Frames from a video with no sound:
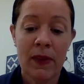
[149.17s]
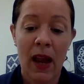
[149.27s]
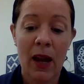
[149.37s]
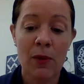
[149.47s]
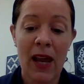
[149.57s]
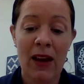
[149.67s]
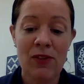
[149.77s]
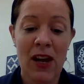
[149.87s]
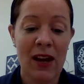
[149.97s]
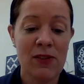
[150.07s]
I would have
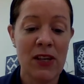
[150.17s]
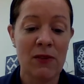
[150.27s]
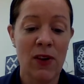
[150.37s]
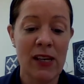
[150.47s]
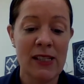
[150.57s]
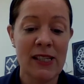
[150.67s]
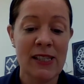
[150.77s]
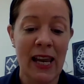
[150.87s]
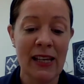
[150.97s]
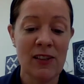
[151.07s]
to have St. Vitus's
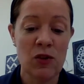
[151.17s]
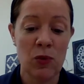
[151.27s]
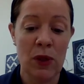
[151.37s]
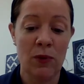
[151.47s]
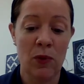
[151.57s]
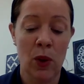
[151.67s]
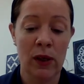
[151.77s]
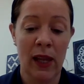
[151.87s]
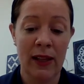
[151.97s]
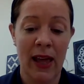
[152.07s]
dance to
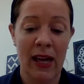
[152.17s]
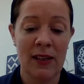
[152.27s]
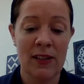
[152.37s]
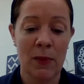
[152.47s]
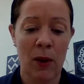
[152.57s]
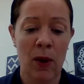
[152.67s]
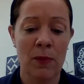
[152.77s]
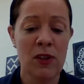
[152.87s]
reroared like that into my web.